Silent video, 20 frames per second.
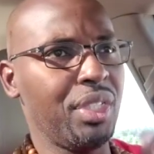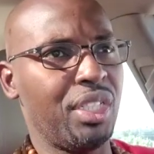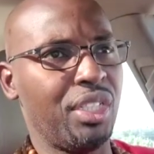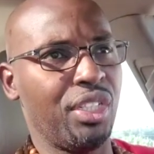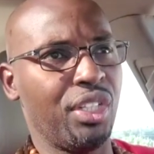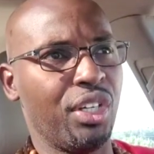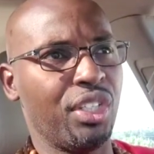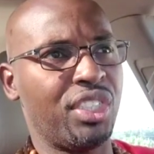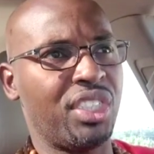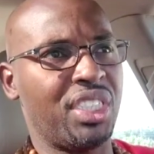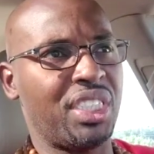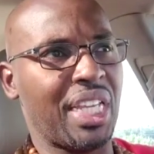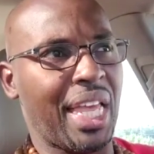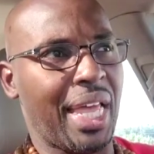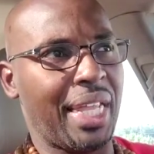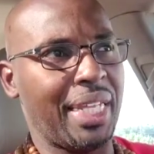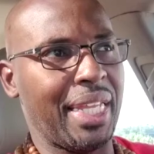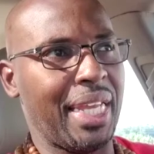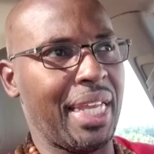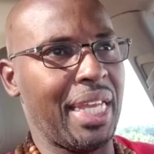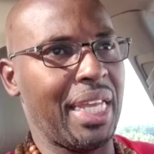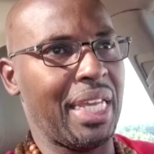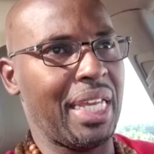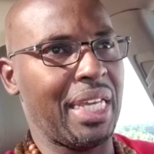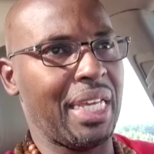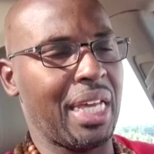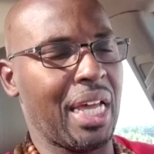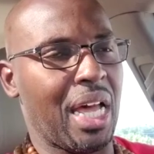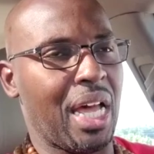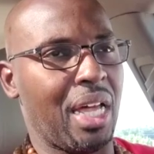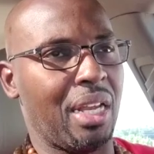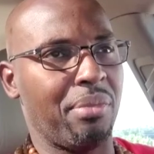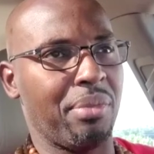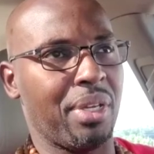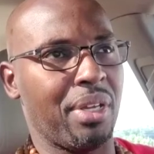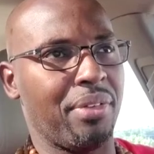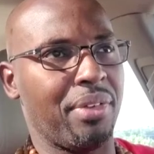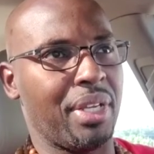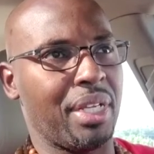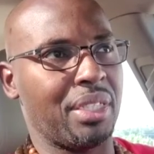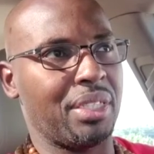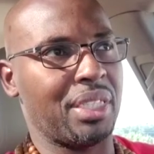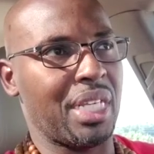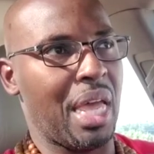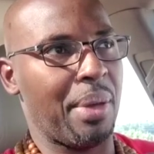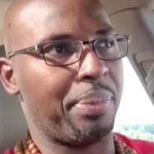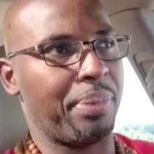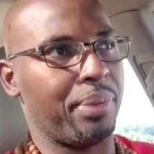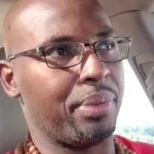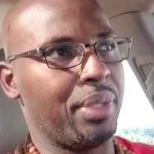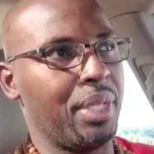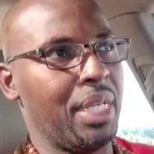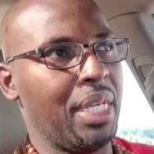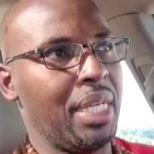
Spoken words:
you're selling. Let me give you an example.